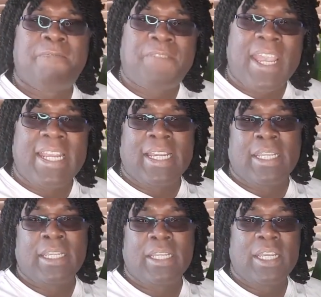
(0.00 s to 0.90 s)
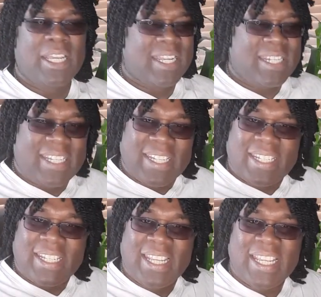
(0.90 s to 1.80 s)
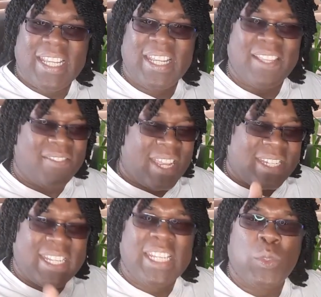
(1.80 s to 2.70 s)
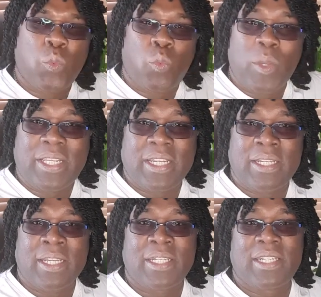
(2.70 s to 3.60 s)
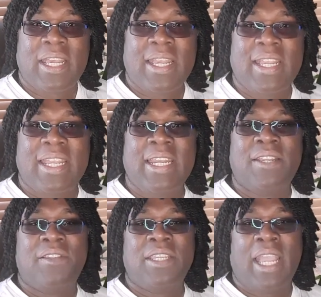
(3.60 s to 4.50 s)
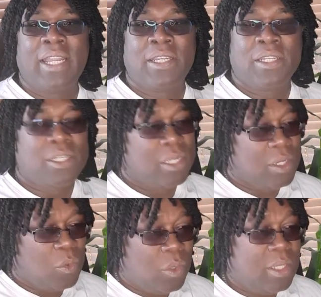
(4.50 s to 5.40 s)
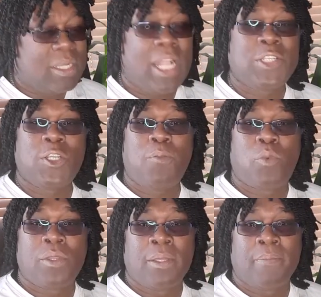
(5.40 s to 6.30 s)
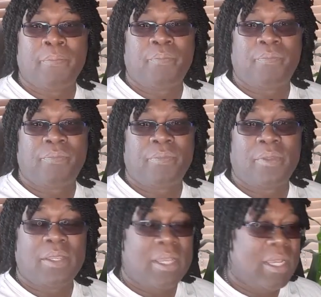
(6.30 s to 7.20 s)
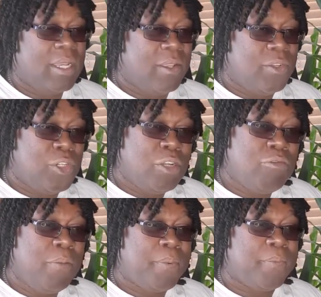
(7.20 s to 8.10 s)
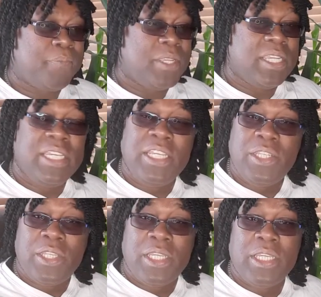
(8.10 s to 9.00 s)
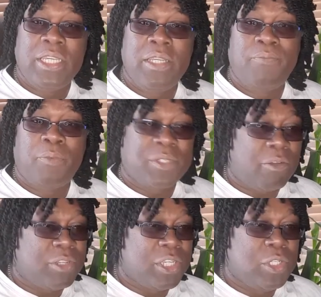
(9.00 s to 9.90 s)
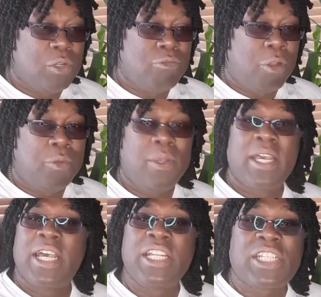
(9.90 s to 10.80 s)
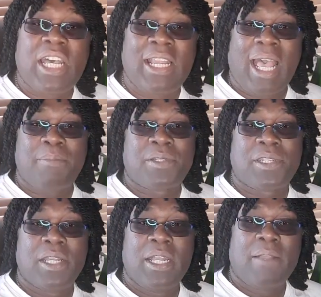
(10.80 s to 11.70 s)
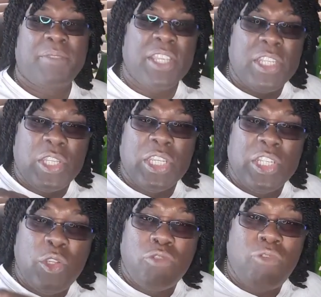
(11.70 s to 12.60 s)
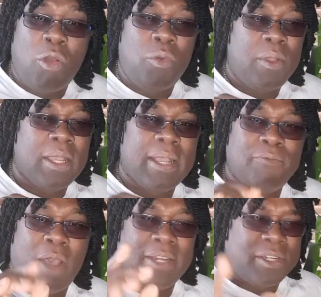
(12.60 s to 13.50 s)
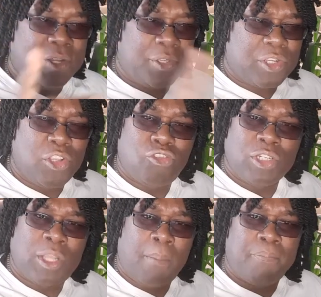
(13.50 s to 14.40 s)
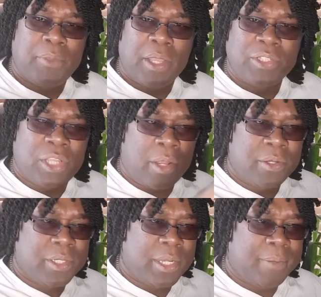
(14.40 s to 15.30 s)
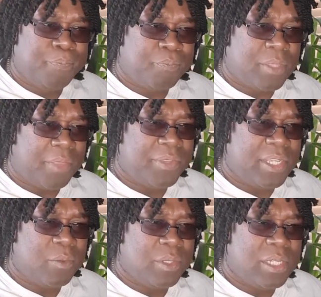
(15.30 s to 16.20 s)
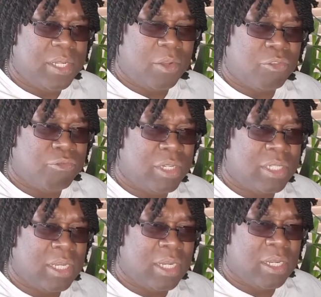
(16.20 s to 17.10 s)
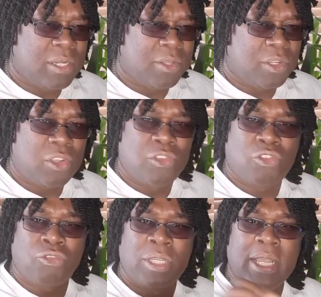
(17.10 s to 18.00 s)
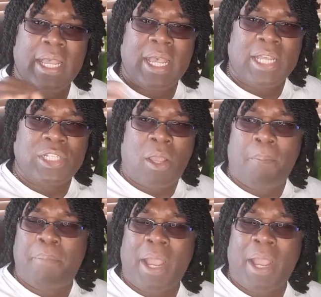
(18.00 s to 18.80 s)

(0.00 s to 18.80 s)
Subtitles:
failing to see that his wickedness in the end will catch up with him. Europe, the euro has collapsed. The euro, right, another country has gone. I think it was not Greece, another country has gone